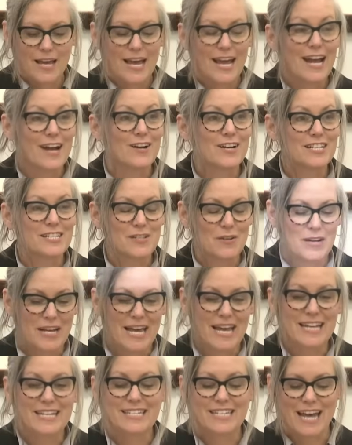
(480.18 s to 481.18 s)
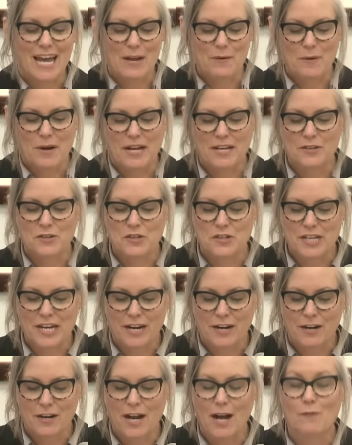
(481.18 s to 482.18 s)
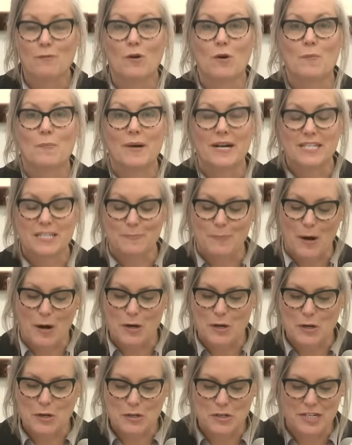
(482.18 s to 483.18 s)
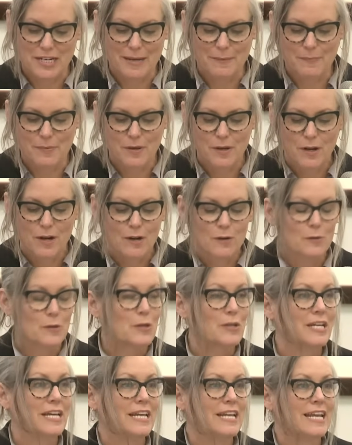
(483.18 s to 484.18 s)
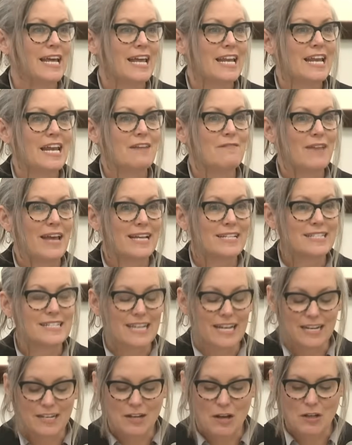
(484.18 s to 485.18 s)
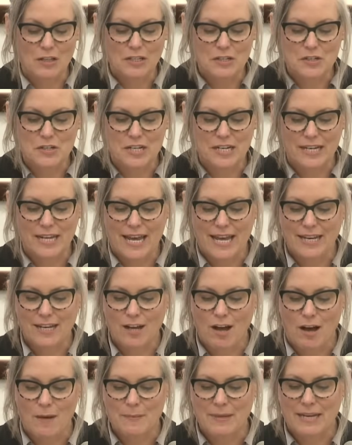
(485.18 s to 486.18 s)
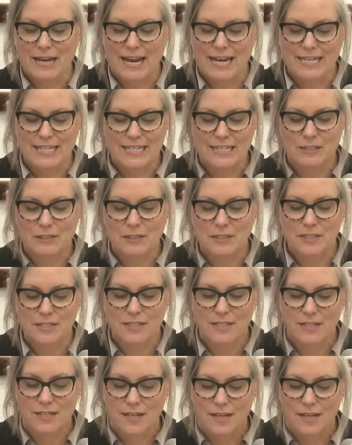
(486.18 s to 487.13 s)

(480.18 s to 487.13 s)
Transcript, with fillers: Arizona and Taiwan share a robust partnership rooted in advanced technology and common ideals.